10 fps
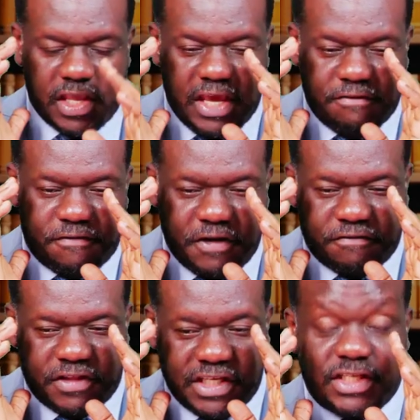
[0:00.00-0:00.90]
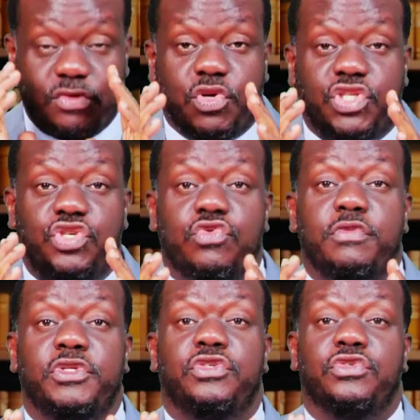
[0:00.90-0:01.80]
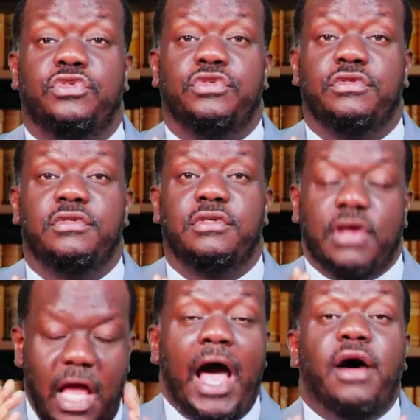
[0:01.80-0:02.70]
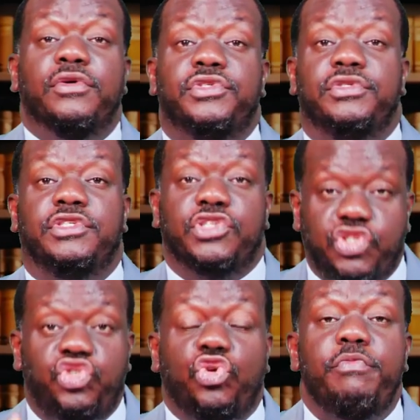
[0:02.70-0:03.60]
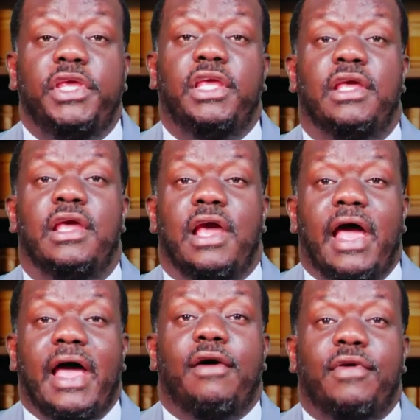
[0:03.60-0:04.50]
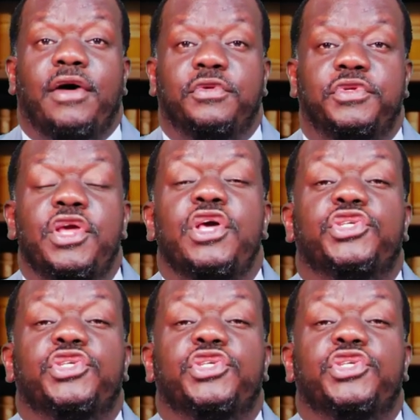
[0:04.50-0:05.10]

if, if this is what you want me to do, I'll do it. Just show me how I'll do it.